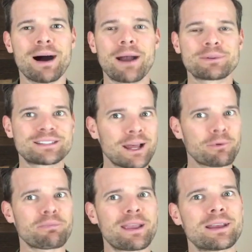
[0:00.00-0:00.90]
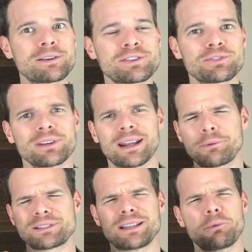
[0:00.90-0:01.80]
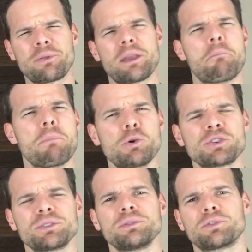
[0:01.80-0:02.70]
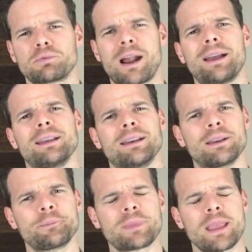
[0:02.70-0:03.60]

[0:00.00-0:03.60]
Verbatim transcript: I was done with my industry, and I was done with the emotional grind.